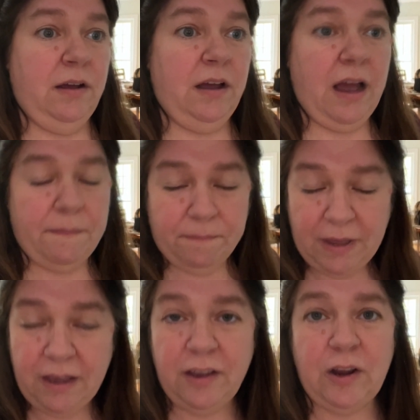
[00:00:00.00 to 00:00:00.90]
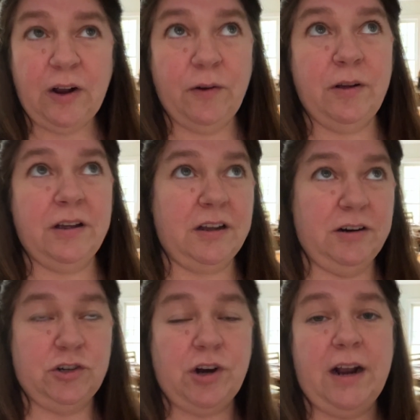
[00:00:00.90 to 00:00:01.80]
I'm, you know, going
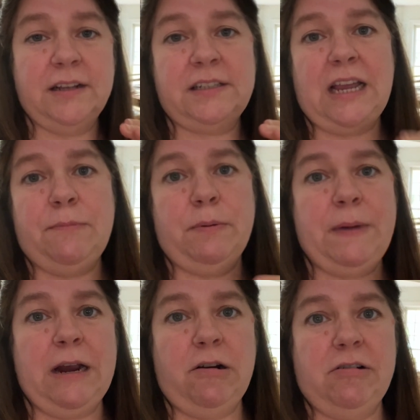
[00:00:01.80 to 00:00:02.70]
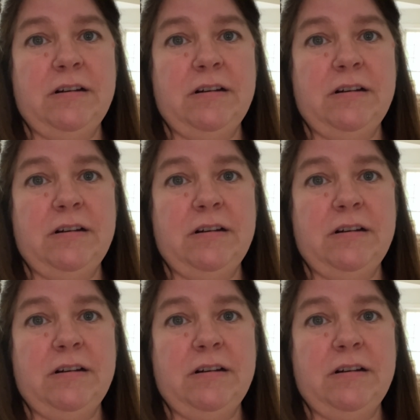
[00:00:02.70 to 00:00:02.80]
to try to stay prepared